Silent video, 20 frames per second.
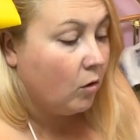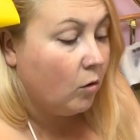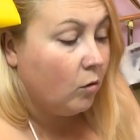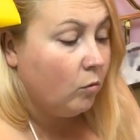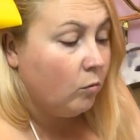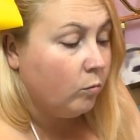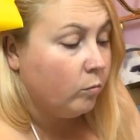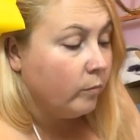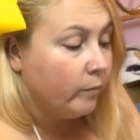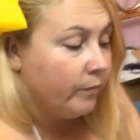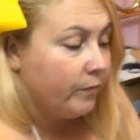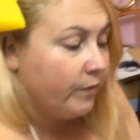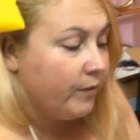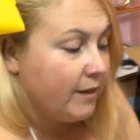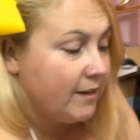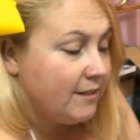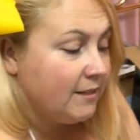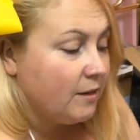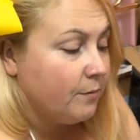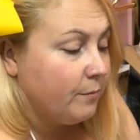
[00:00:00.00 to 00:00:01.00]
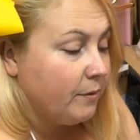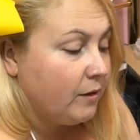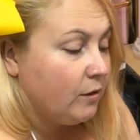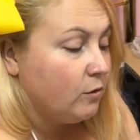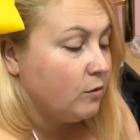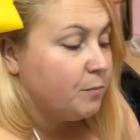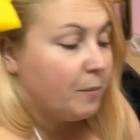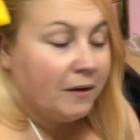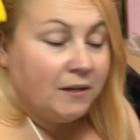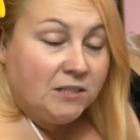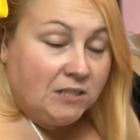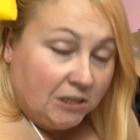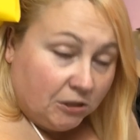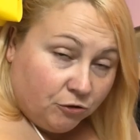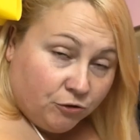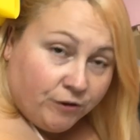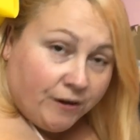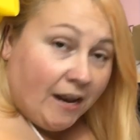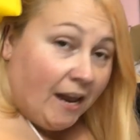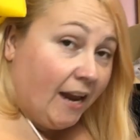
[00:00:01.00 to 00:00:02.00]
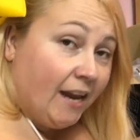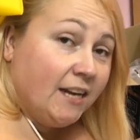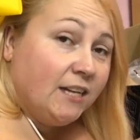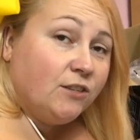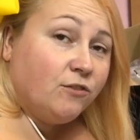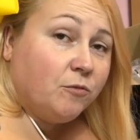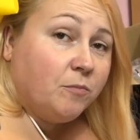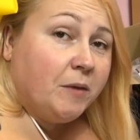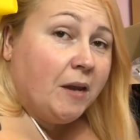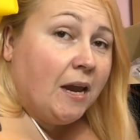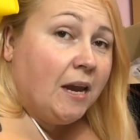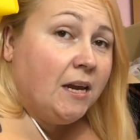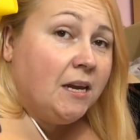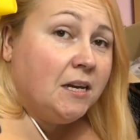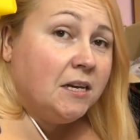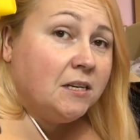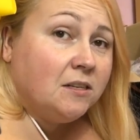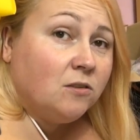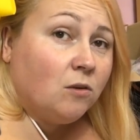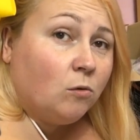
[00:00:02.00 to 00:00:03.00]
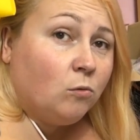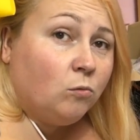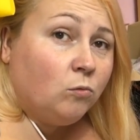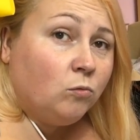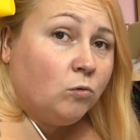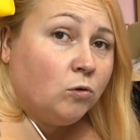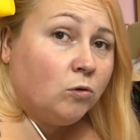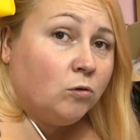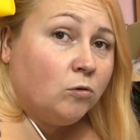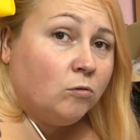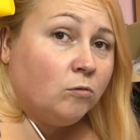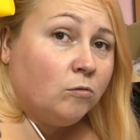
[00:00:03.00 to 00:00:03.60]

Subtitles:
Oh, this can be used by children aged from the 8 years old.